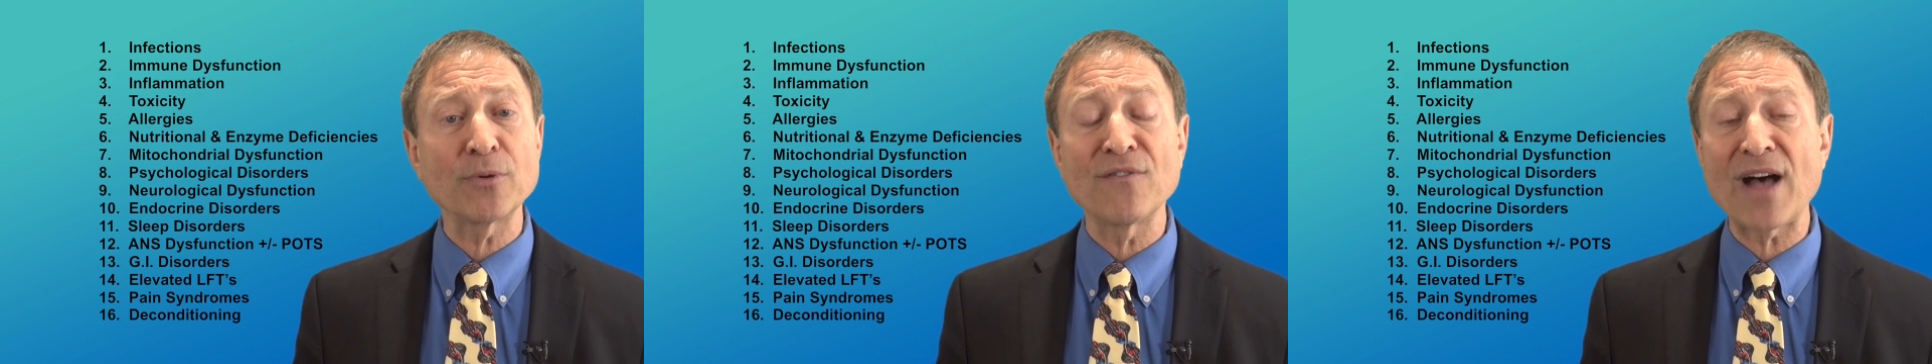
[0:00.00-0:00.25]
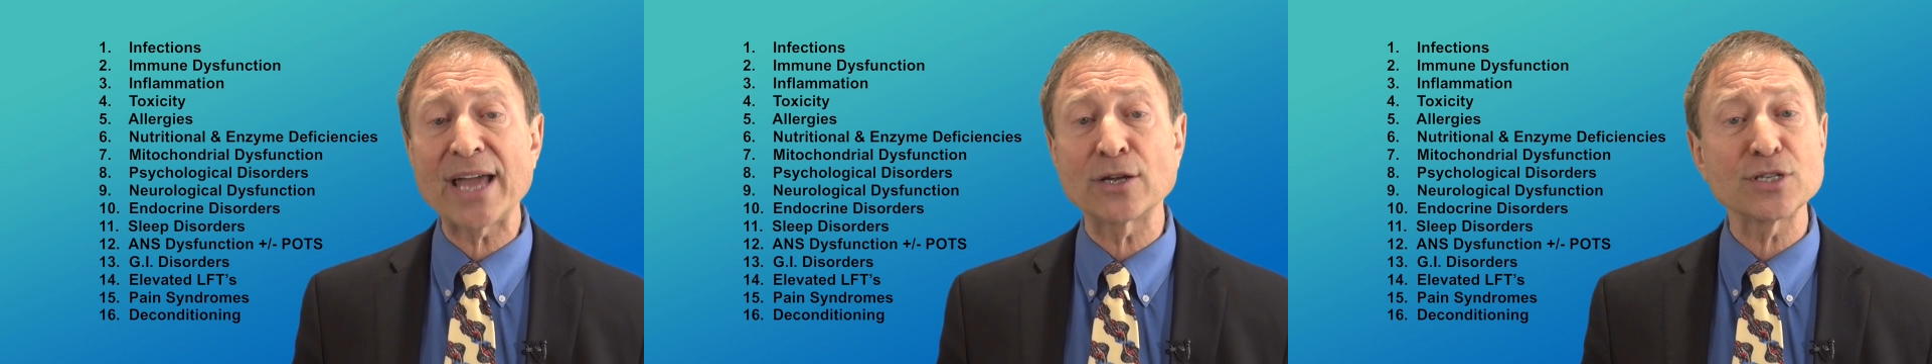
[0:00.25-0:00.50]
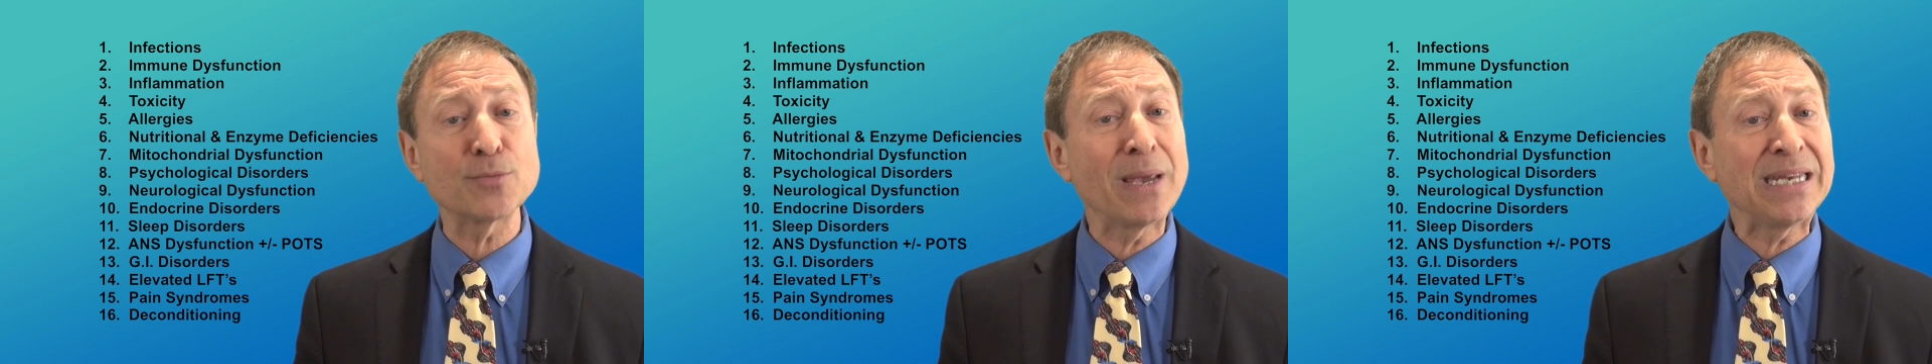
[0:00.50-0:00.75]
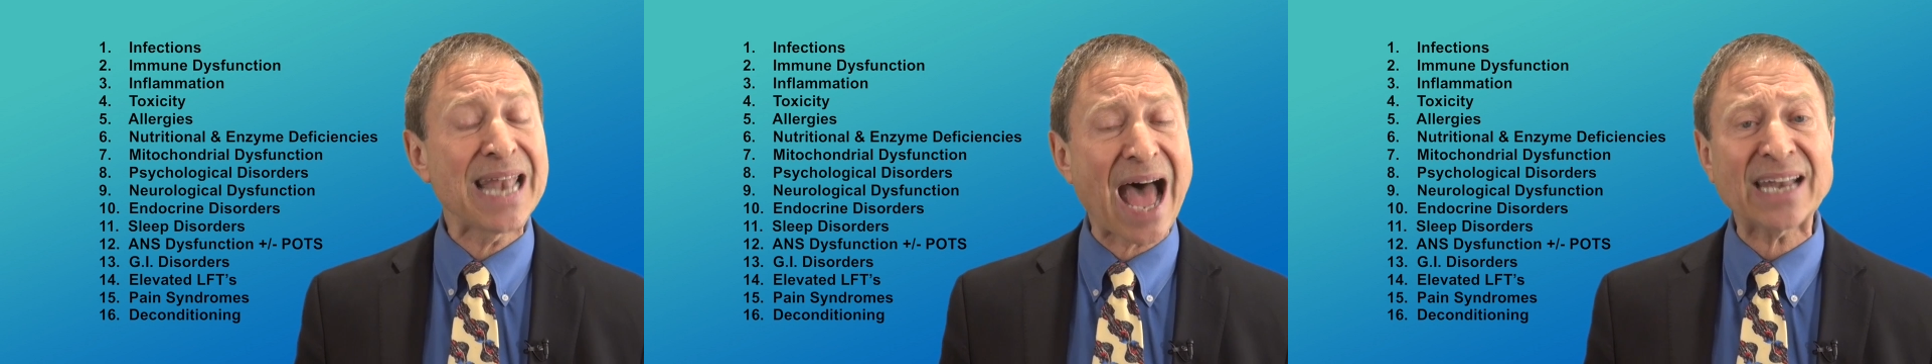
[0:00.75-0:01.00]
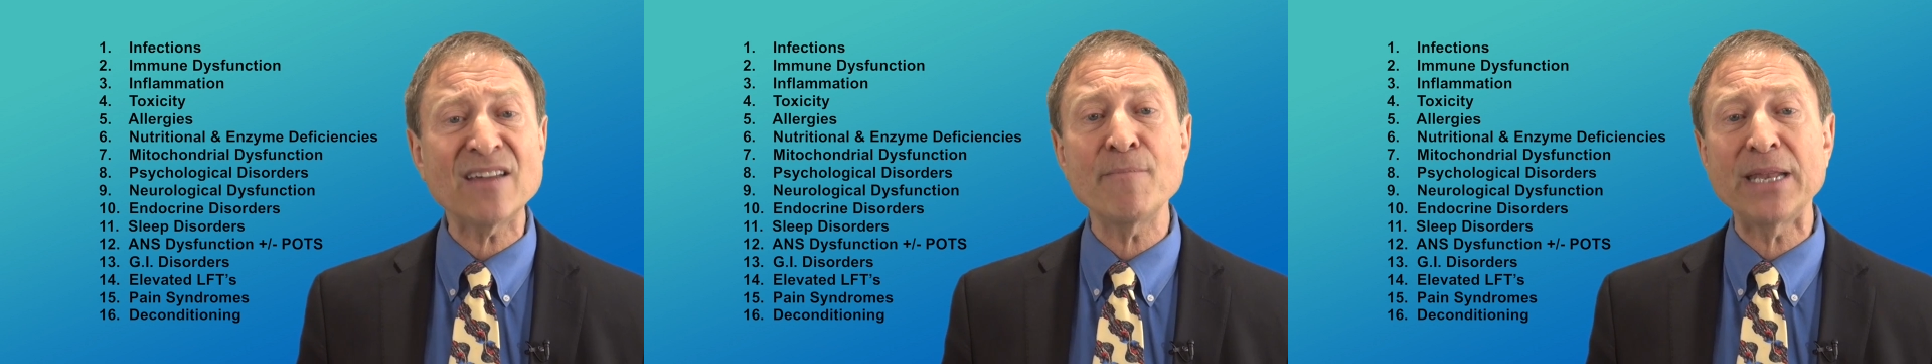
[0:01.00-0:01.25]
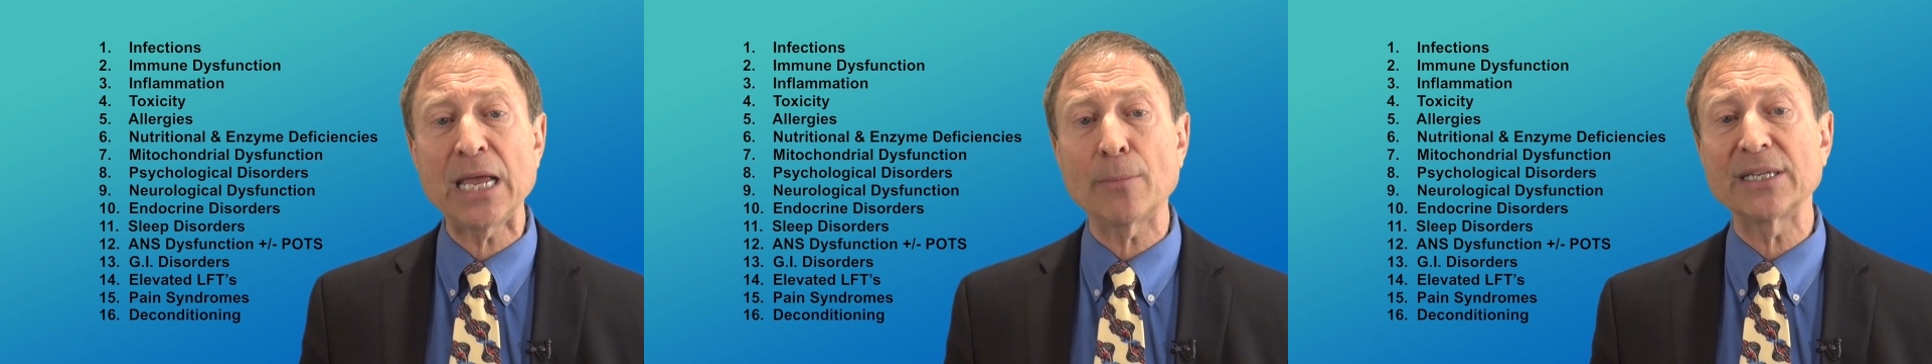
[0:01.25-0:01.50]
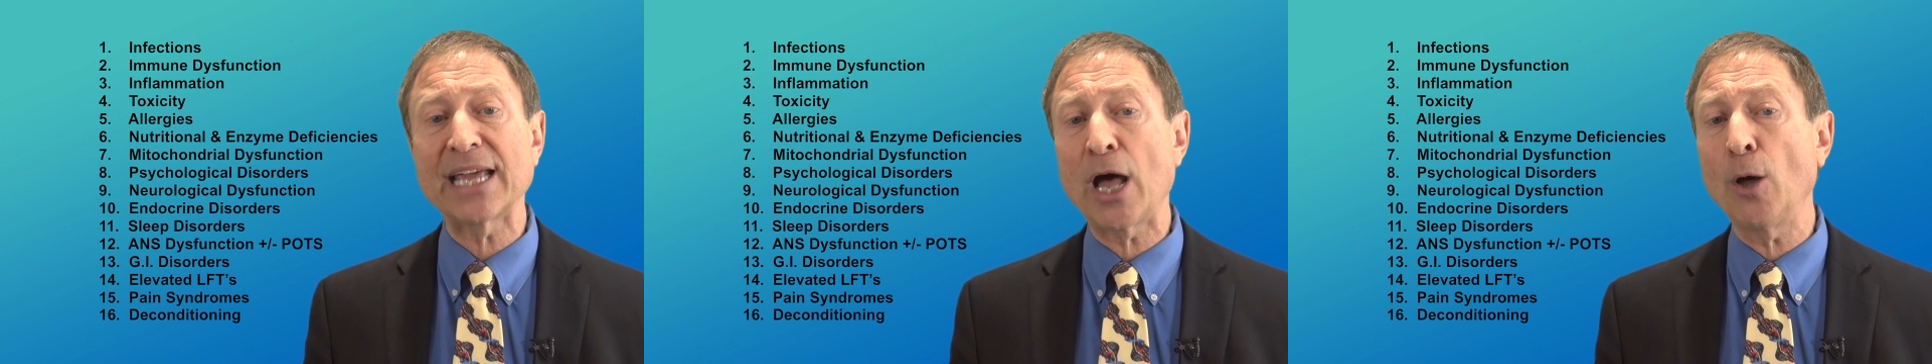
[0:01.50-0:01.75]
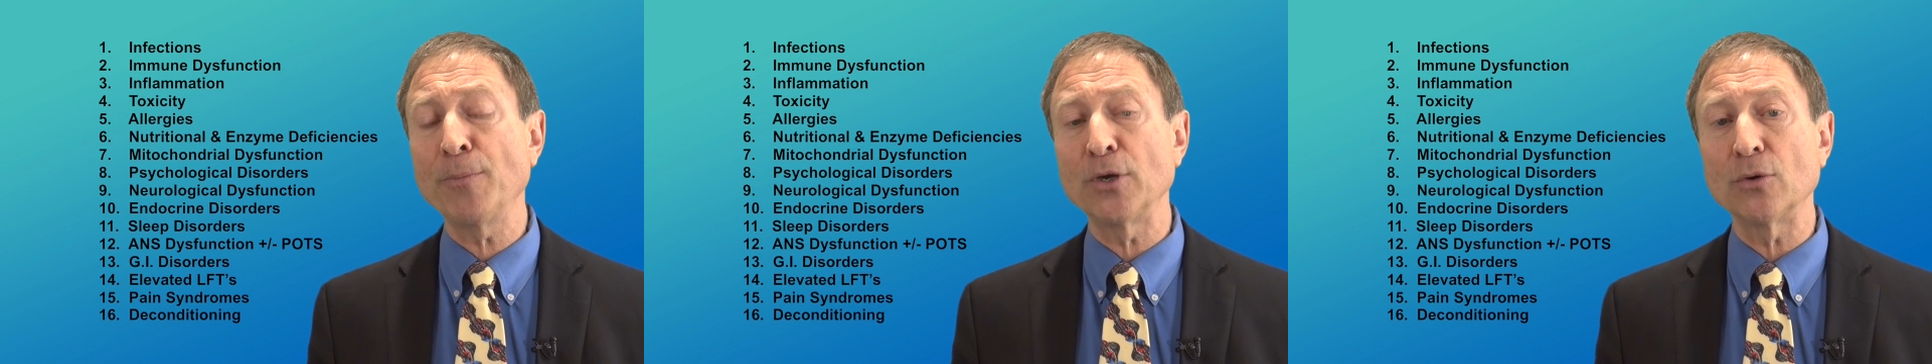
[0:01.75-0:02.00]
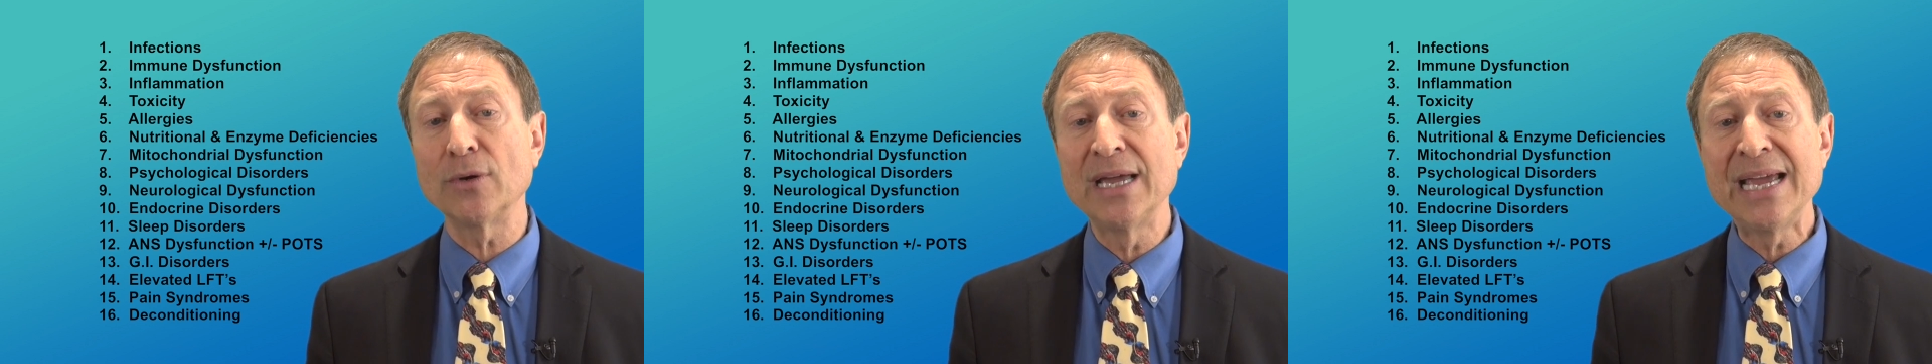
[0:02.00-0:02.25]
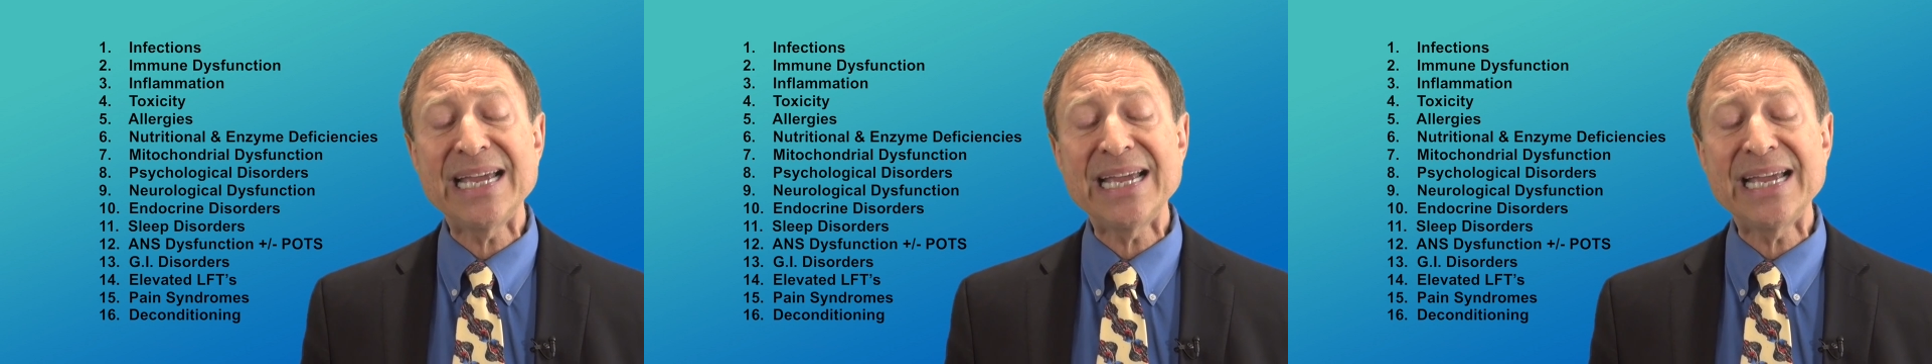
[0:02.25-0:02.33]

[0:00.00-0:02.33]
providers may not have been able to help you